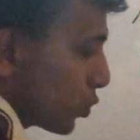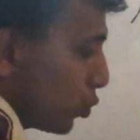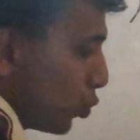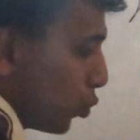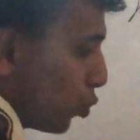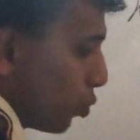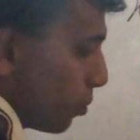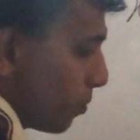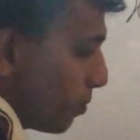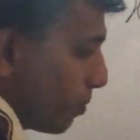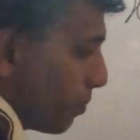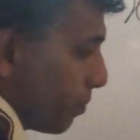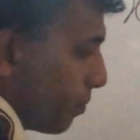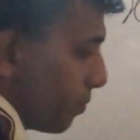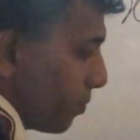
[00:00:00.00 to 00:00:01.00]
2,
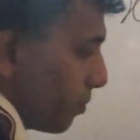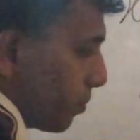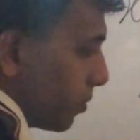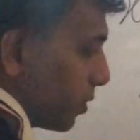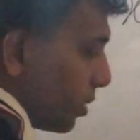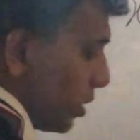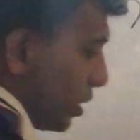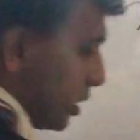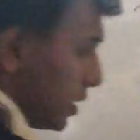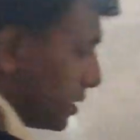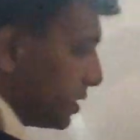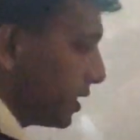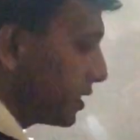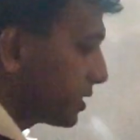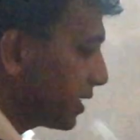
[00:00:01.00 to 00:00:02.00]

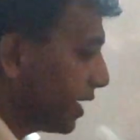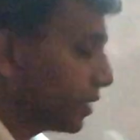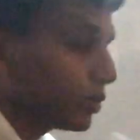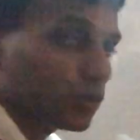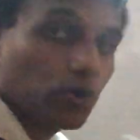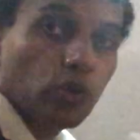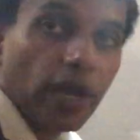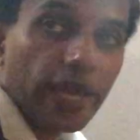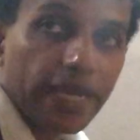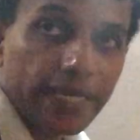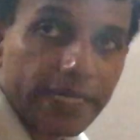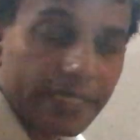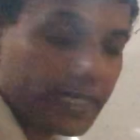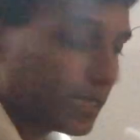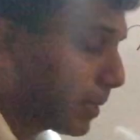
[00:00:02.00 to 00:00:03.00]
6 and 2,
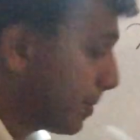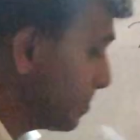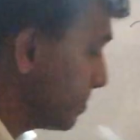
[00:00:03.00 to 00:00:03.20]
8.